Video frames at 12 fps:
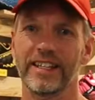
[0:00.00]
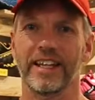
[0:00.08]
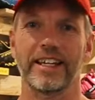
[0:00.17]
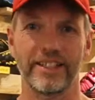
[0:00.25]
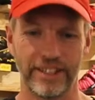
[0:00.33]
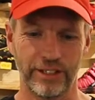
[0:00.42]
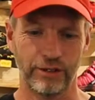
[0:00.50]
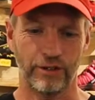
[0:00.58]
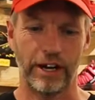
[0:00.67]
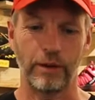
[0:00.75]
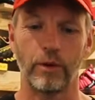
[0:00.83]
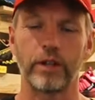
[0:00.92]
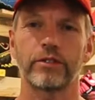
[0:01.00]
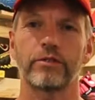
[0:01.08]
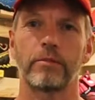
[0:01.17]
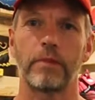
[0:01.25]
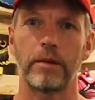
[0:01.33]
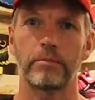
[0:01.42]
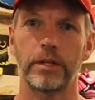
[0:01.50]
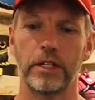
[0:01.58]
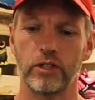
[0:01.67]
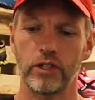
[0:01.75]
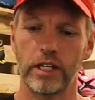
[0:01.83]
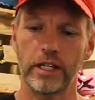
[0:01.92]
like these great ones from
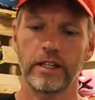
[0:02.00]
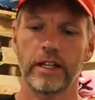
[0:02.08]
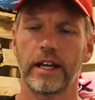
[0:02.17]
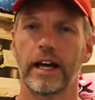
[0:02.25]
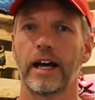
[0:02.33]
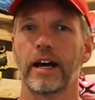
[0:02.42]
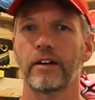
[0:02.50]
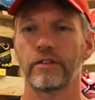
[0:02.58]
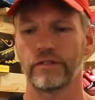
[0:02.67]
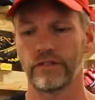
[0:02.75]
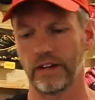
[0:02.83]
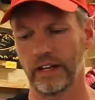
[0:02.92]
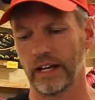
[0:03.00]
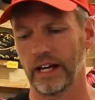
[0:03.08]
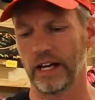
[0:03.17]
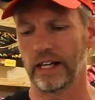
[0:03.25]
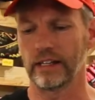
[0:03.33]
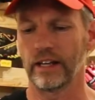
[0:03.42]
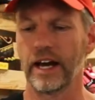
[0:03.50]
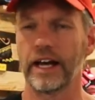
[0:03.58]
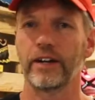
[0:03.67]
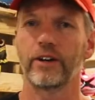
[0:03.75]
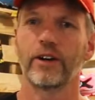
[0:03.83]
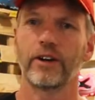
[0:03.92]
MPG that have a
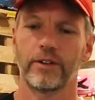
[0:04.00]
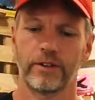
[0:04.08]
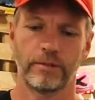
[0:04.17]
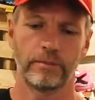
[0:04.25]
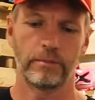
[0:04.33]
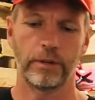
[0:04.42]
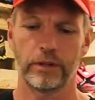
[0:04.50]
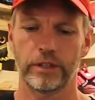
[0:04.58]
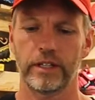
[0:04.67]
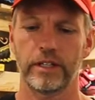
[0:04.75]
liner built